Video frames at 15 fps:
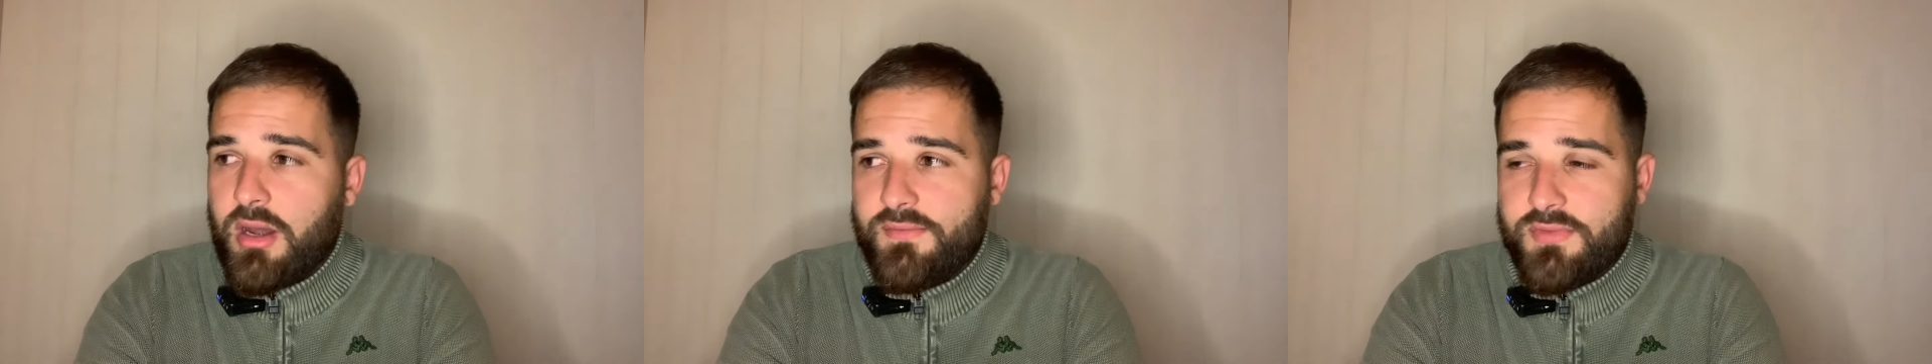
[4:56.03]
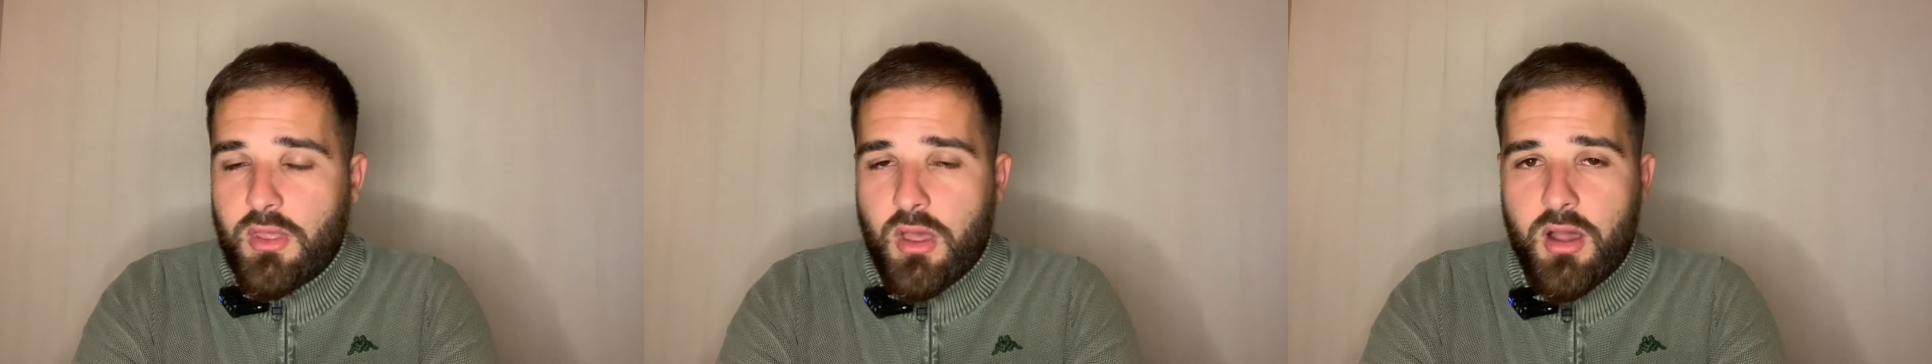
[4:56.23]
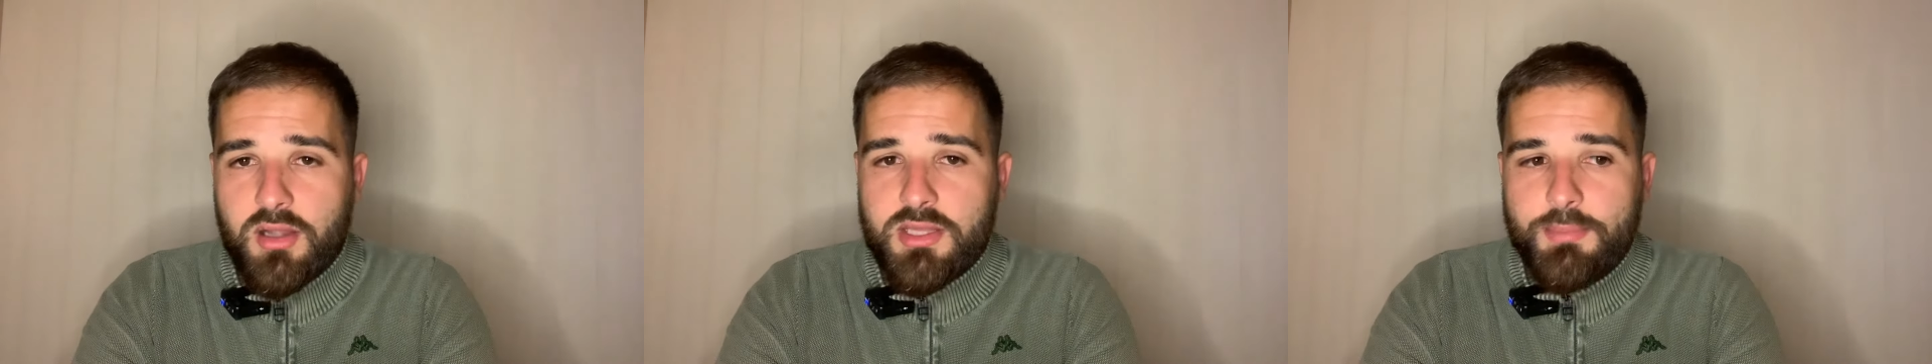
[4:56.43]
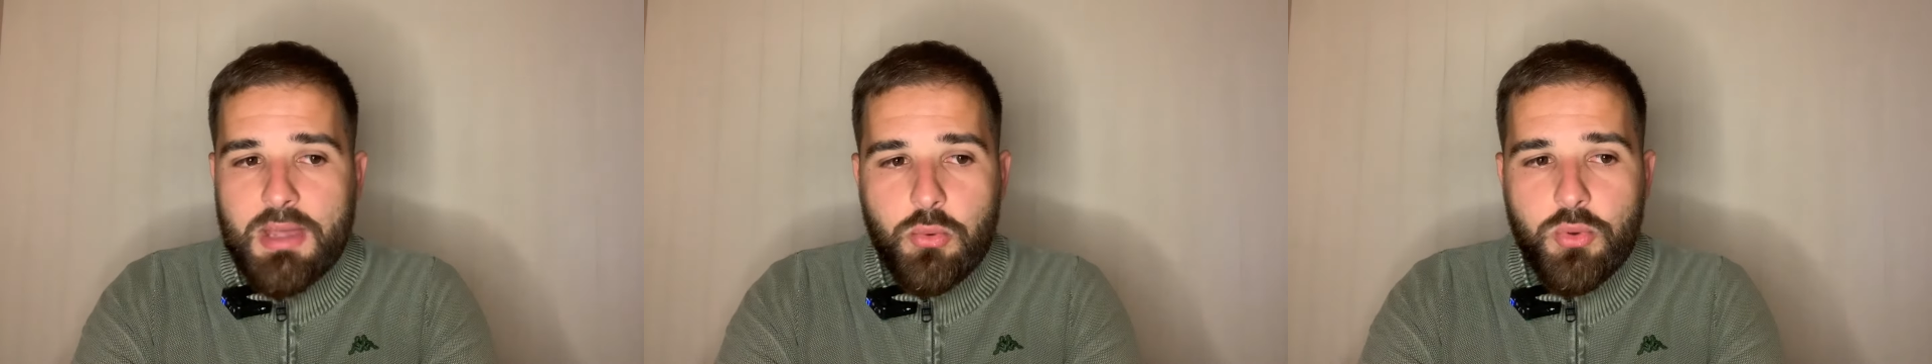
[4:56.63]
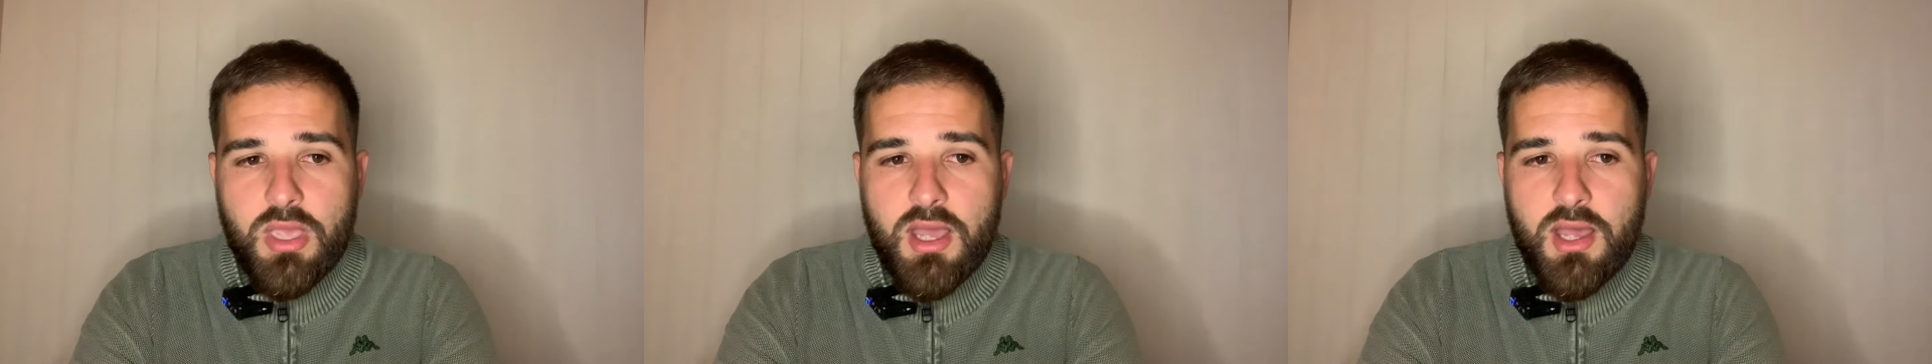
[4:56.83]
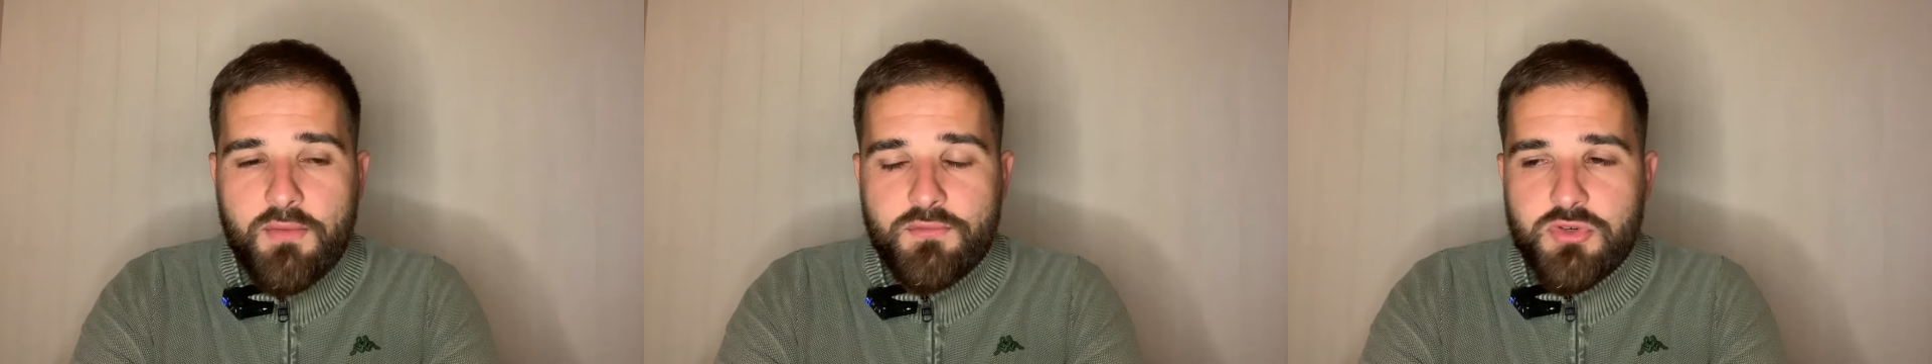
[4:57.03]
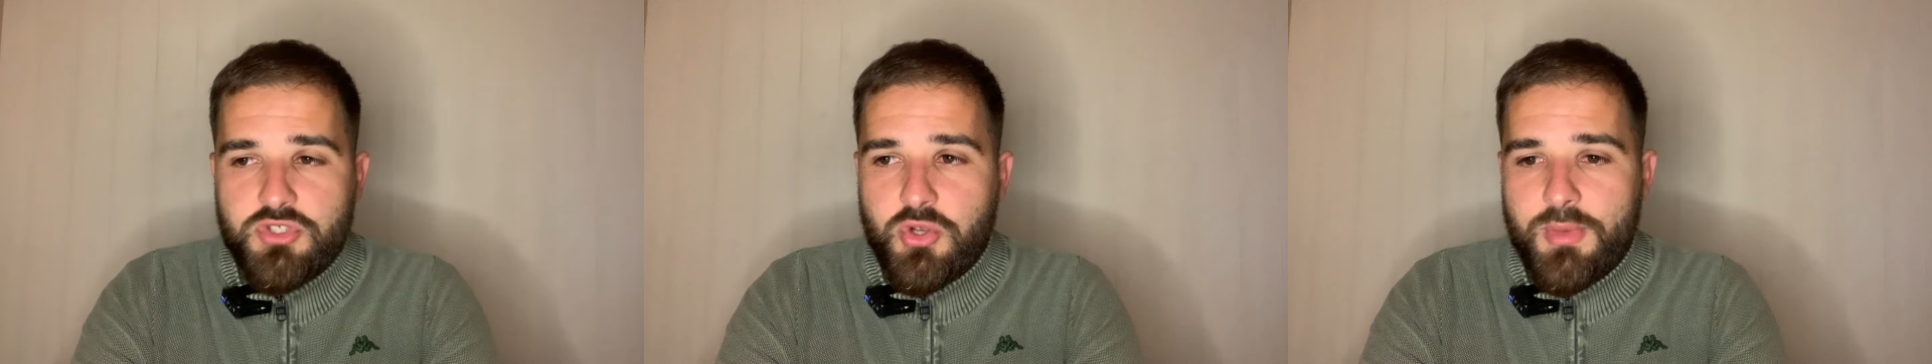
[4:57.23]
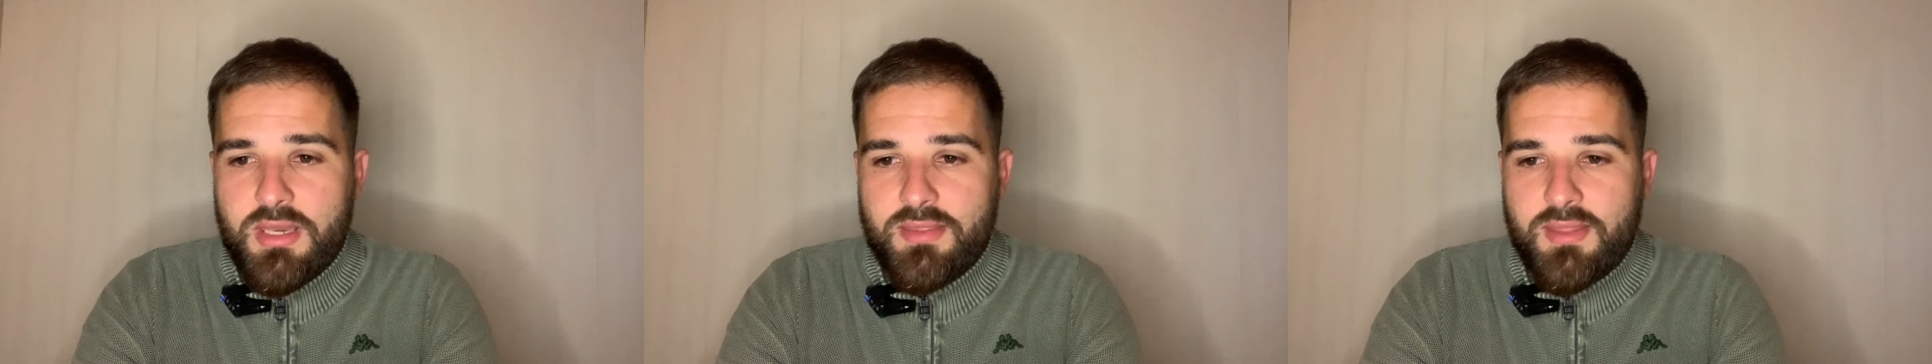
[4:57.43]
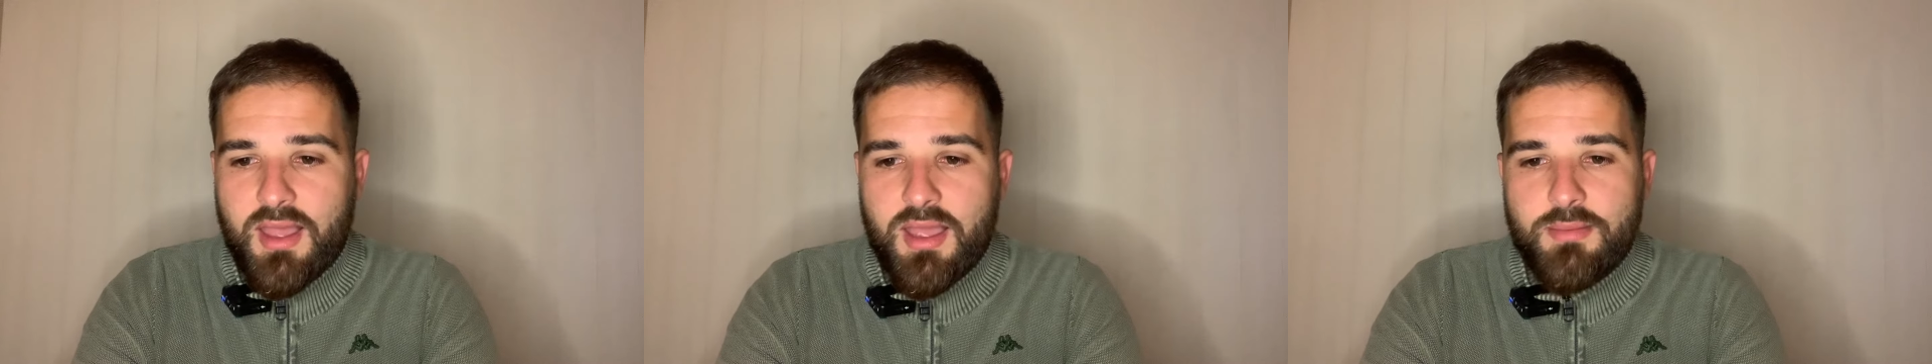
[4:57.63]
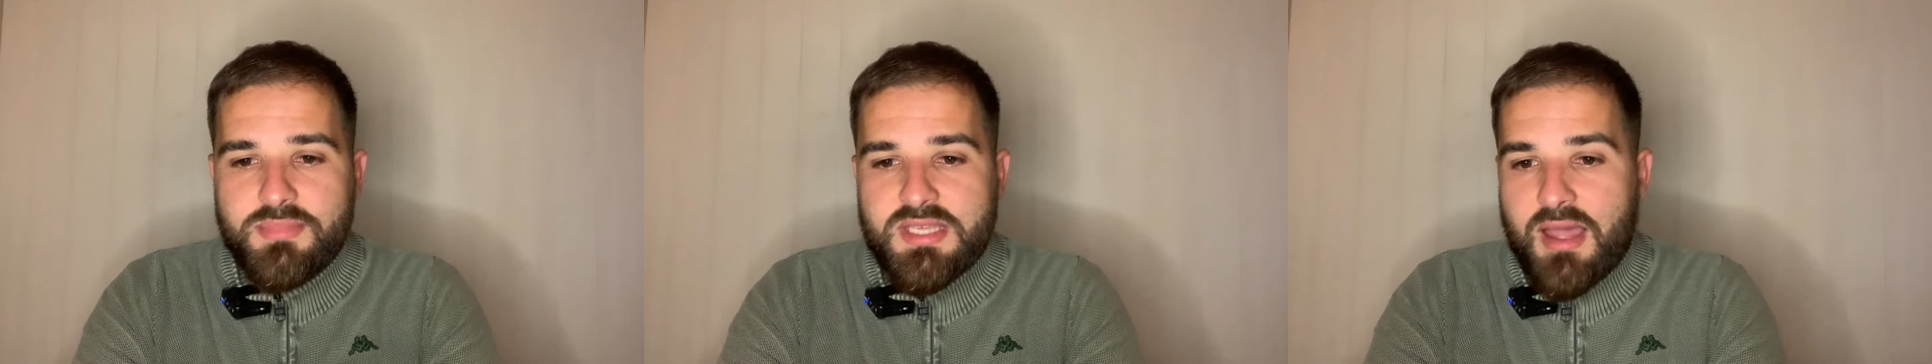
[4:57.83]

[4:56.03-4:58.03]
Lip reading: I've talked about Weah for so many times.